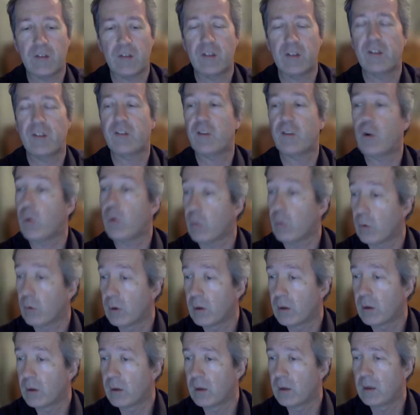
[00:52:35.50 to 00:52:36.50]
in the school.
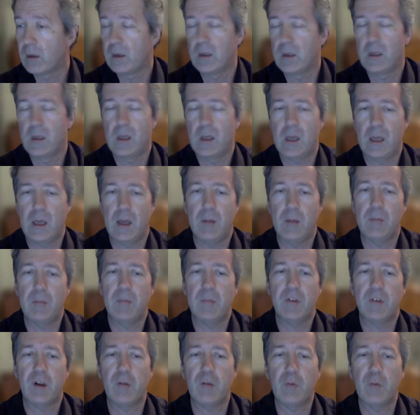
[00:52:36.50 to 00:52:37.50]

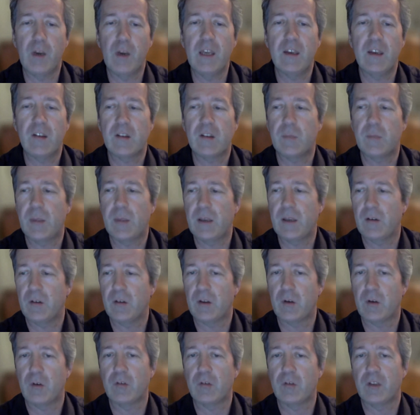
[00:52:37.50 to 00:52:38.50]
So it really does depend on the
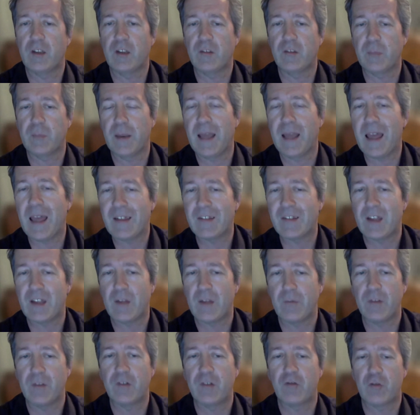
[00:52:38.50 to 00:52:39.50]
context. But our
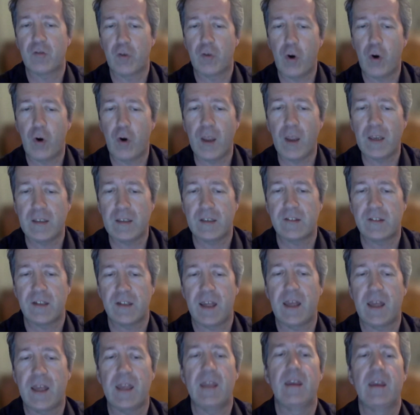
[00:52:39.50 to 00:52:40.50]
stuff is trying to
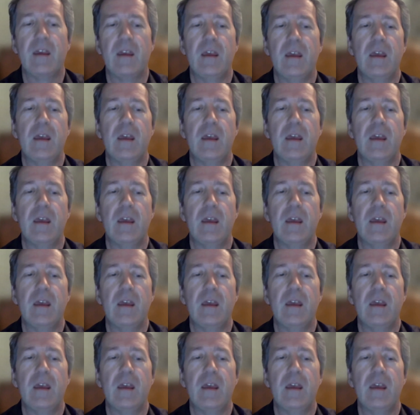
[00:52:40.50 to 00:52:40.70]
say,